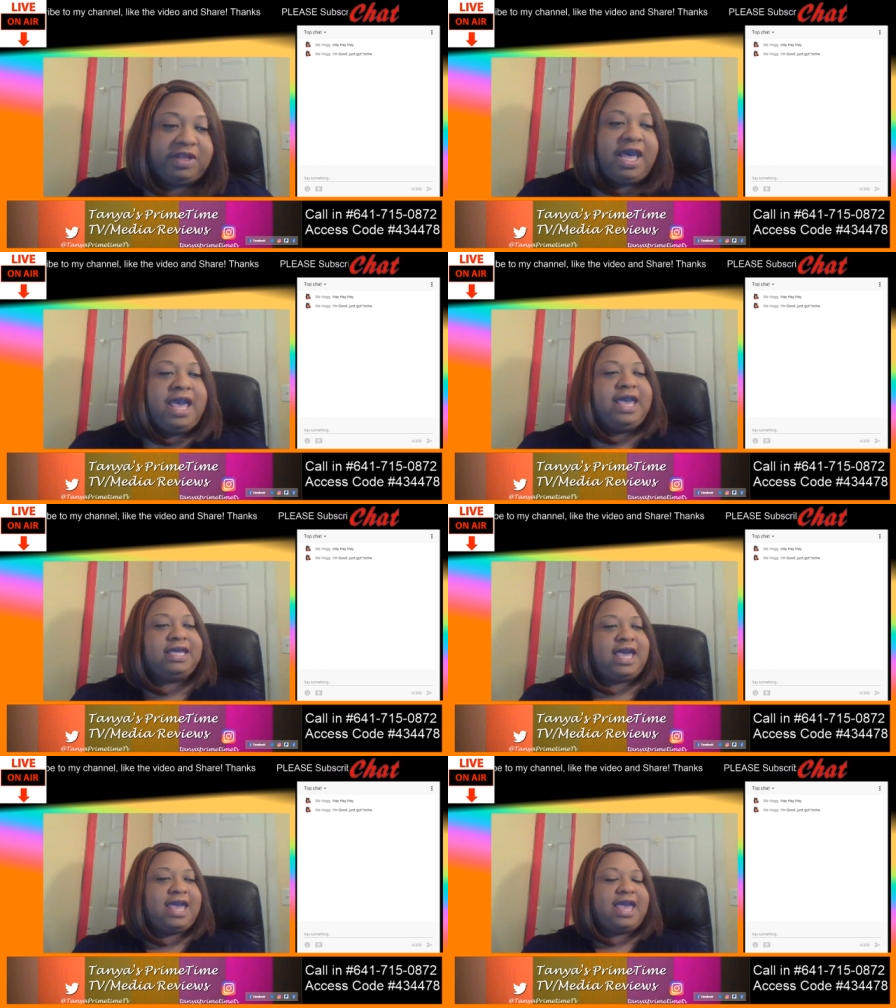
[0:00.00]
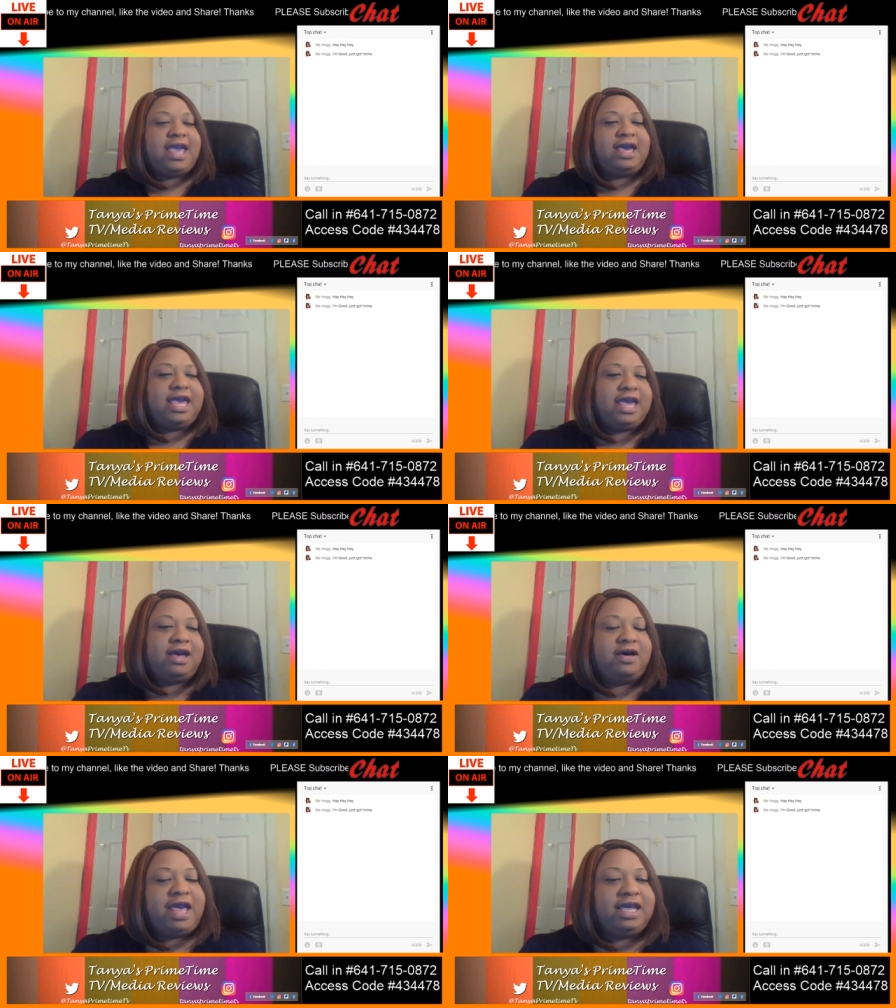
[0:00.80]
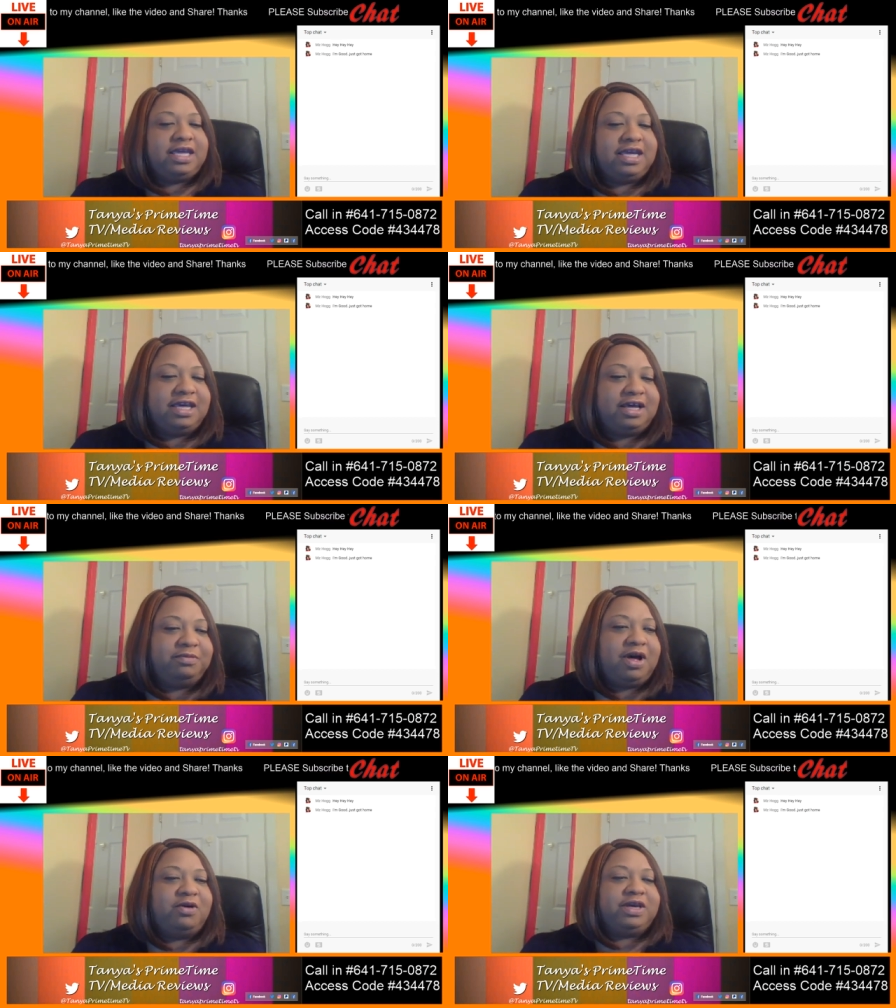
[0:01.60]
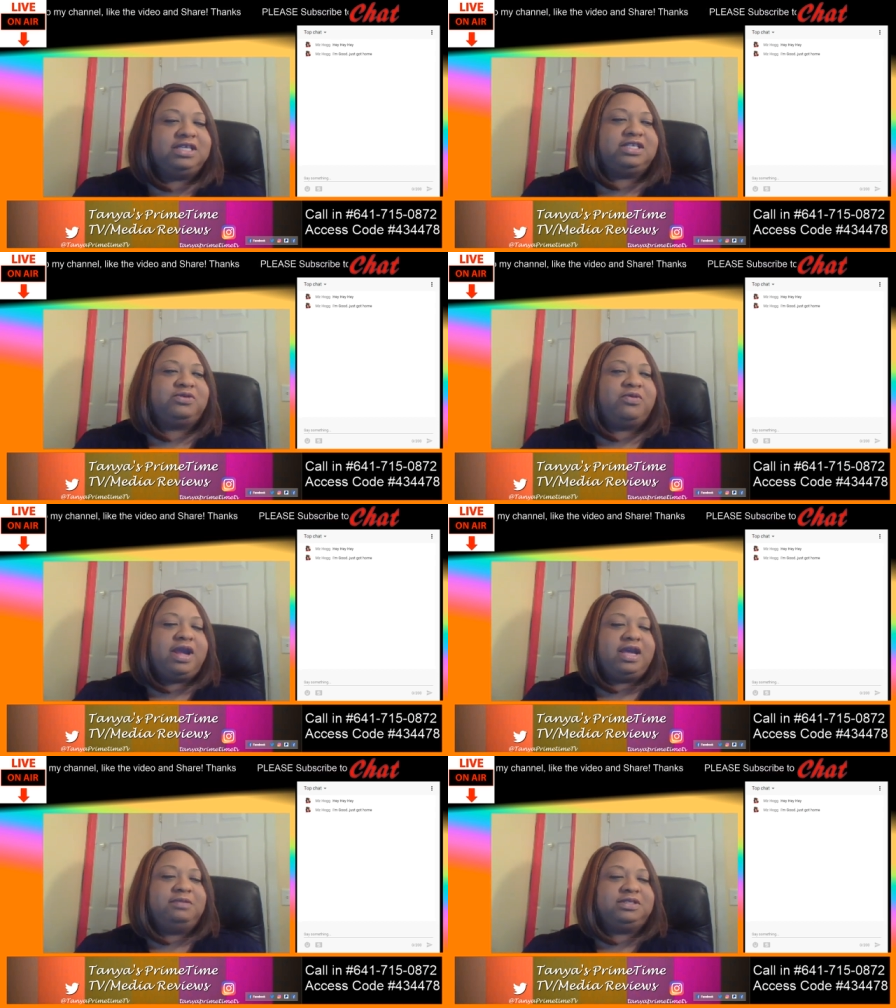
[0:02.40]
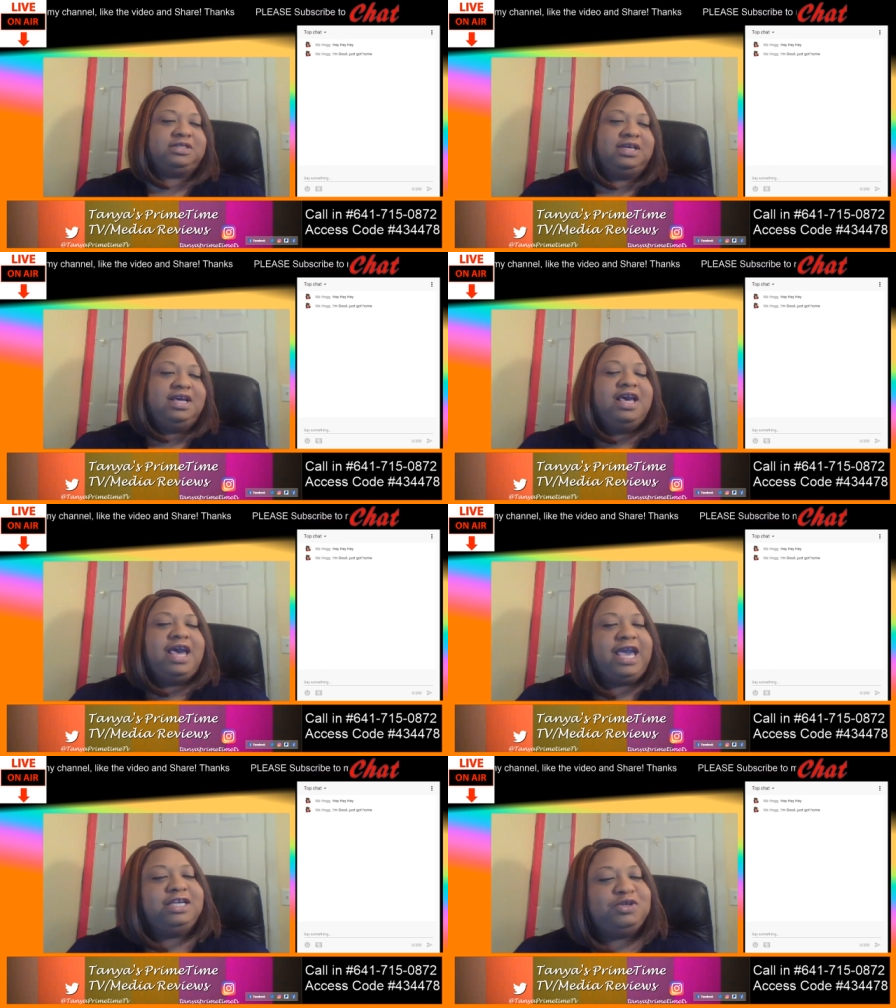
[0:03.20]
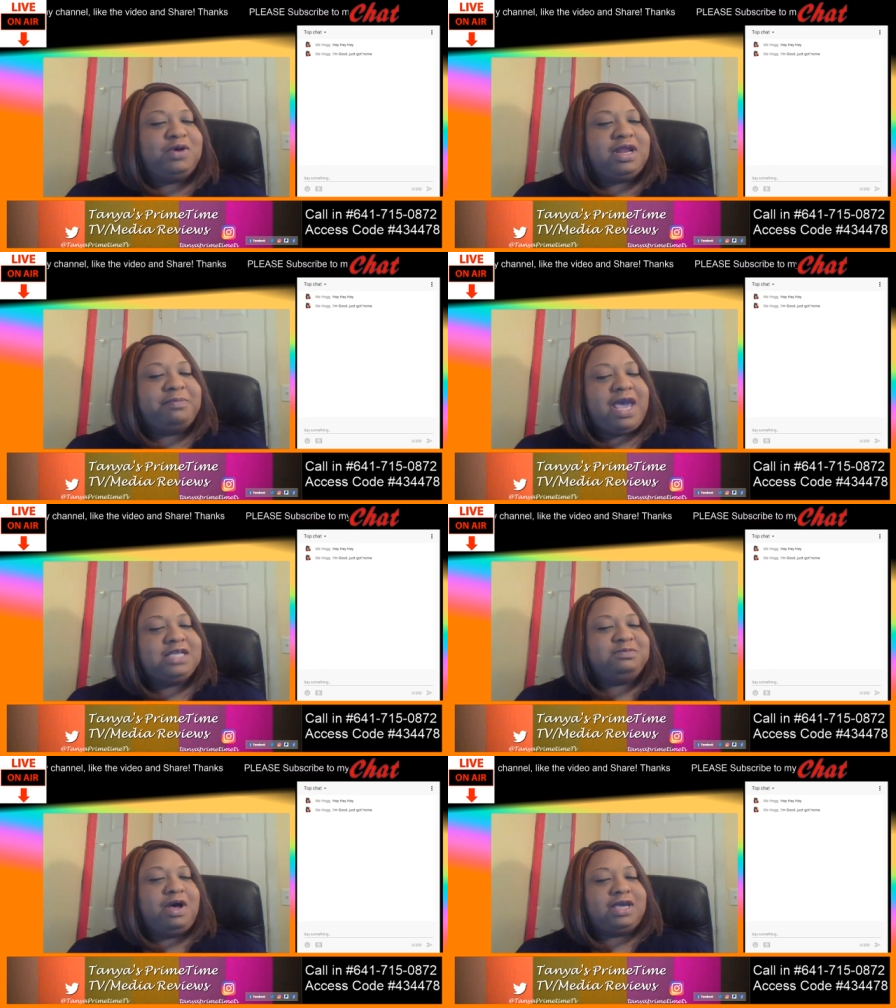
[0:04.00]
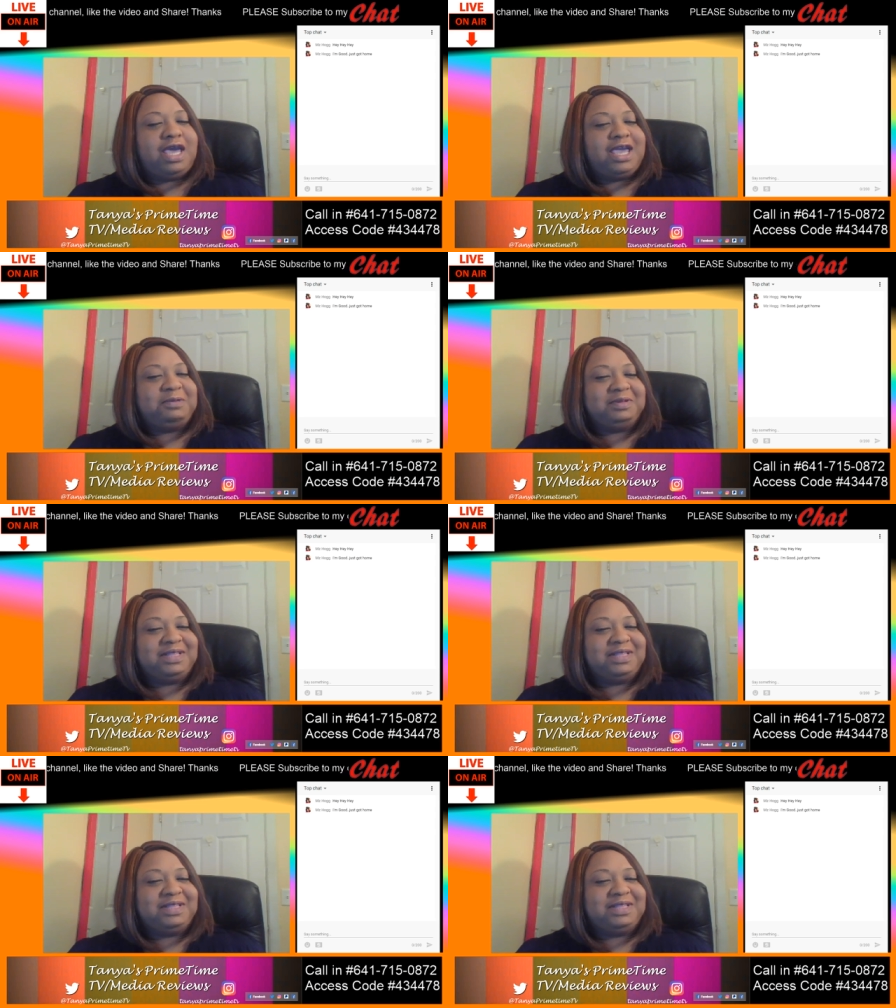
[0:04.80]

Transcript: Hey KAL, hey Kim on Instagrams. Ain't you at a basketball game?